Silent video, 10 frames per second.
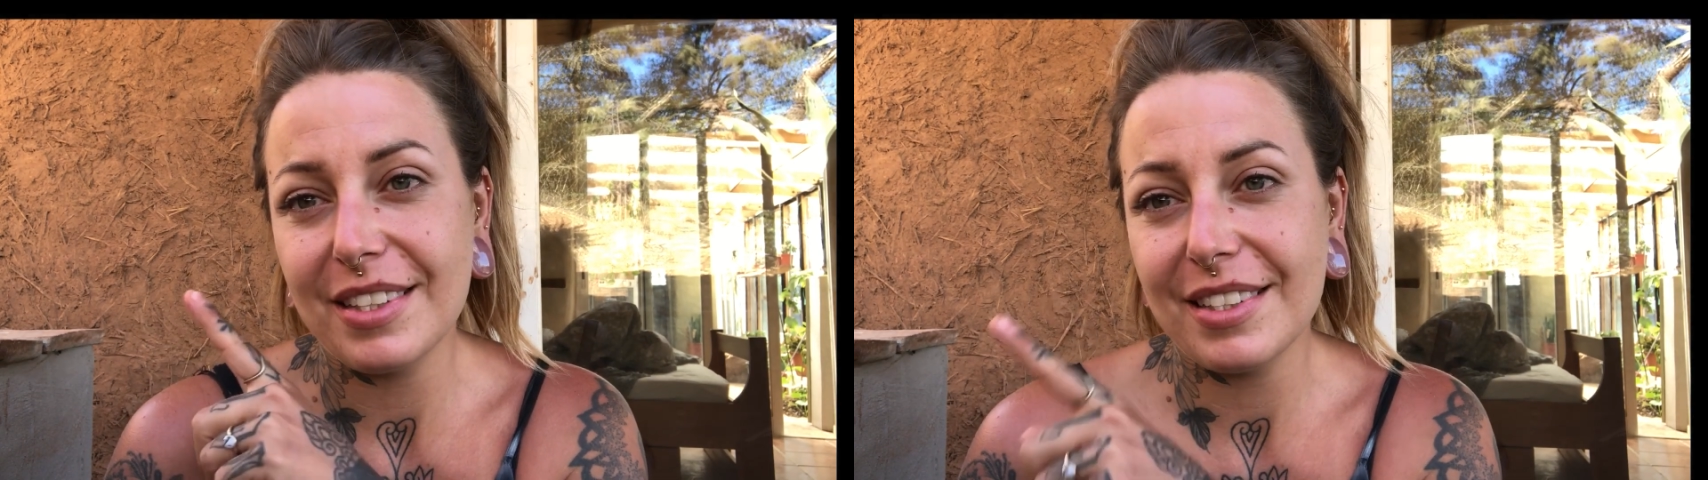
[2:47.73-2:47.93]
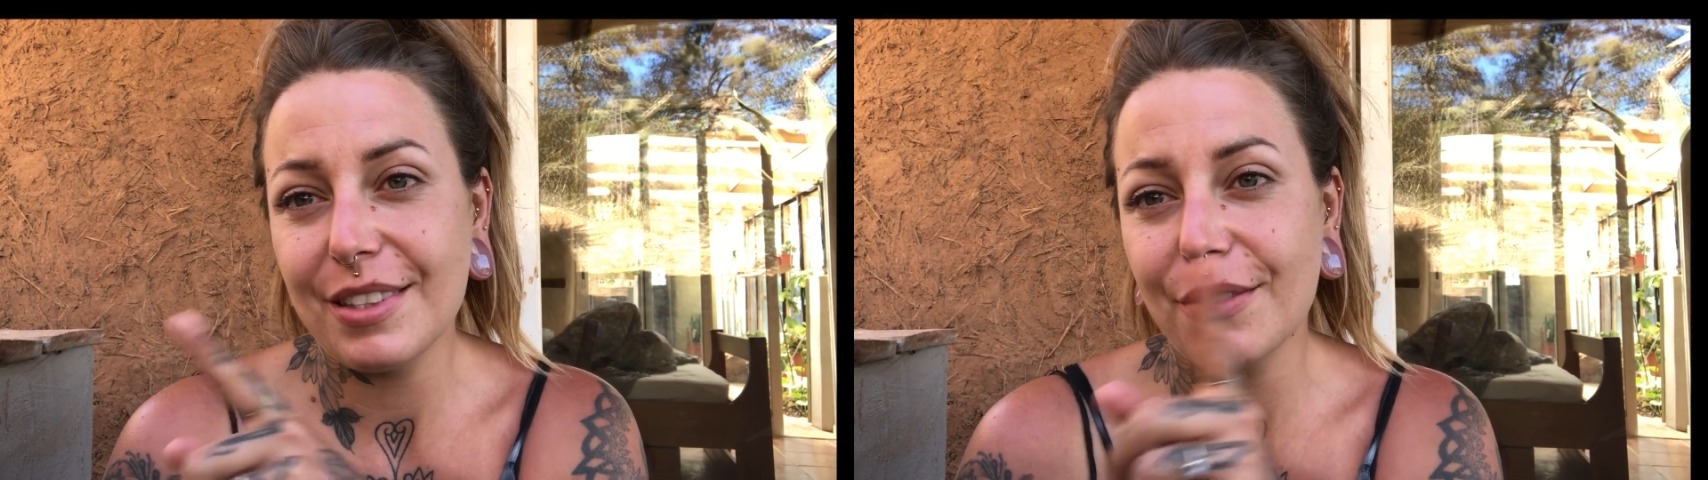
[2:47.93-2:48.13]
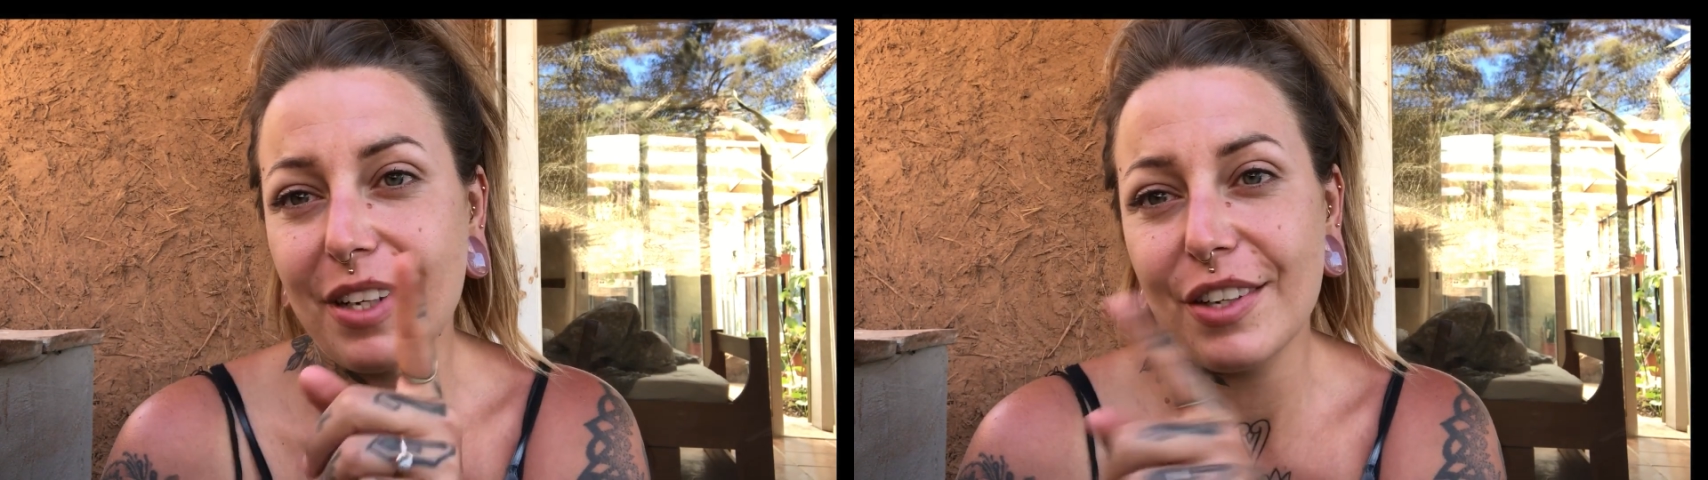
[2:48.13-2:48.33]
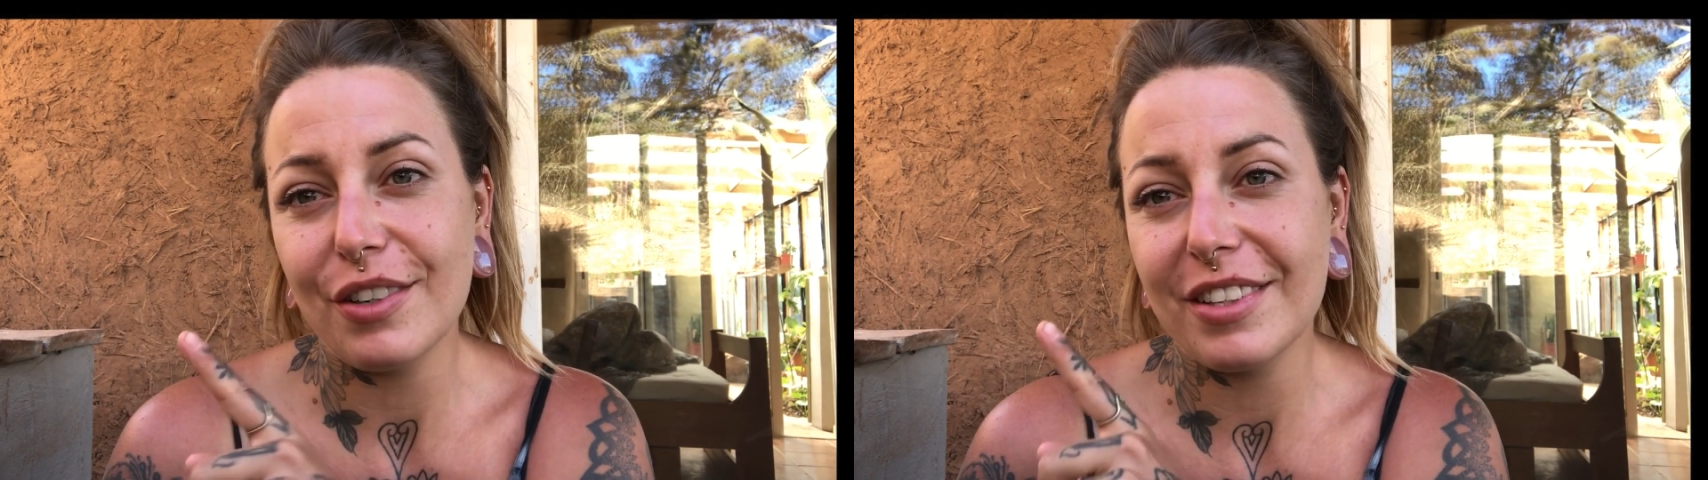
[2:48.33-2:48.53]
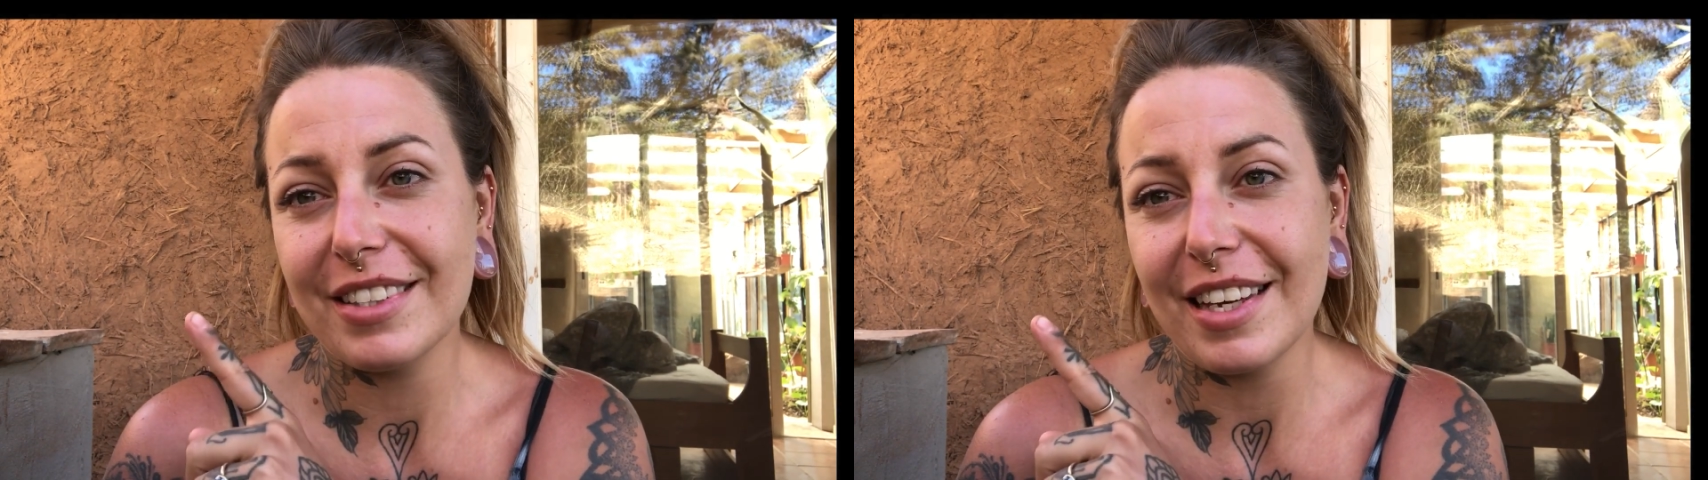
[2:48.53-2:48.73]
to still render
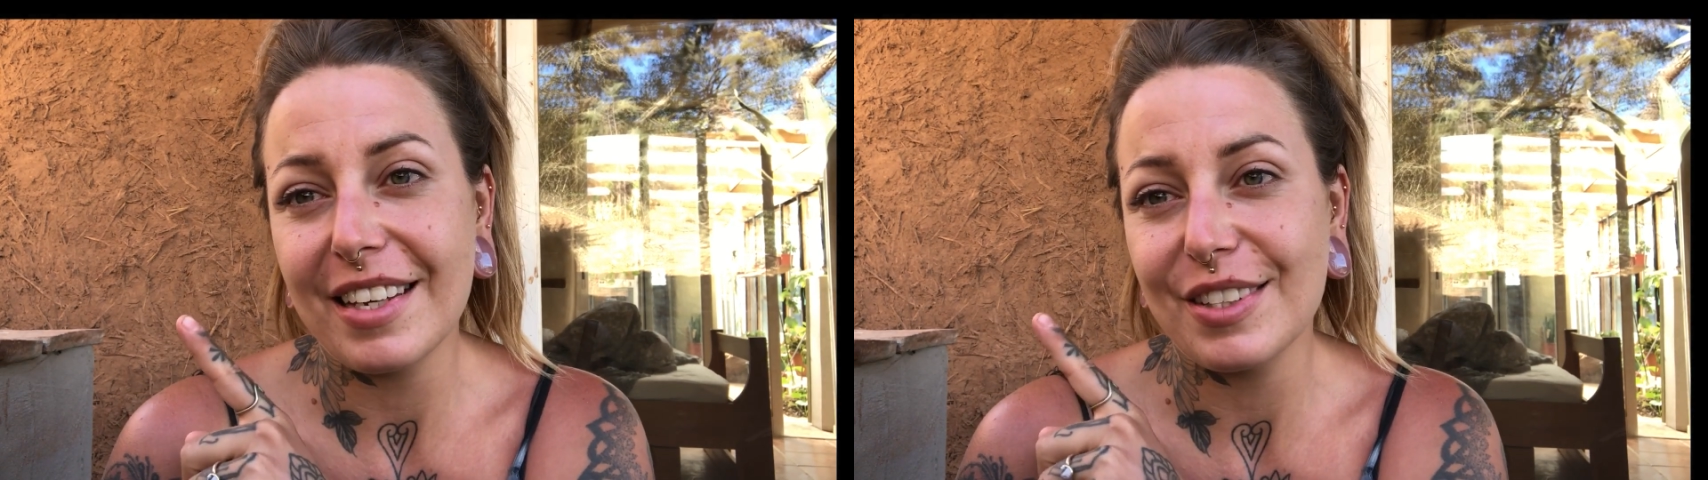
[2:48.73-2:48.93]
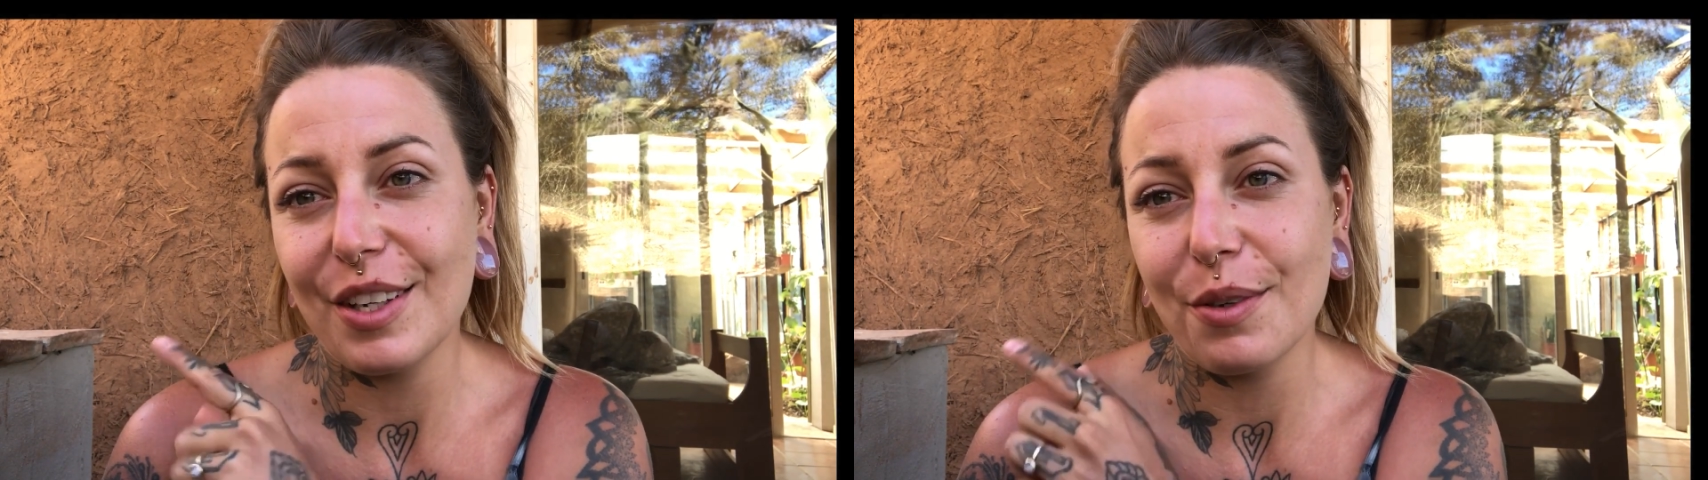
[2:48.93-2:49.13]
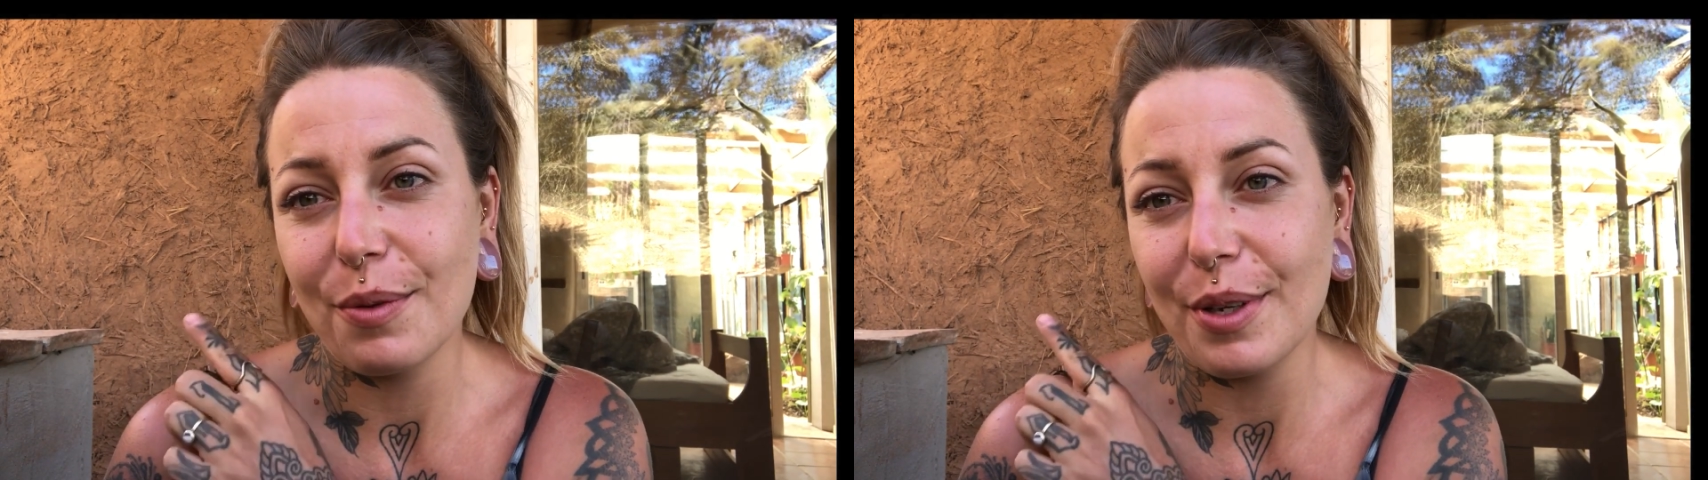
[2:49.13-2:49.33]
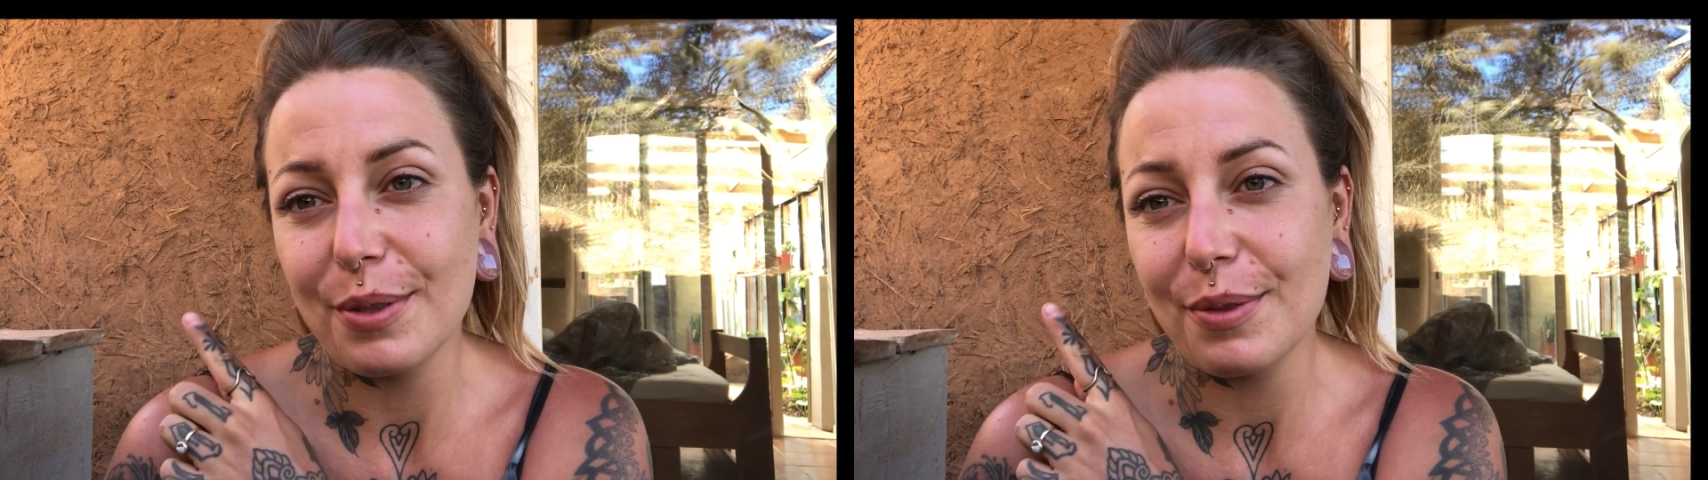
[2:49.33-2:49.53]
all these external walls.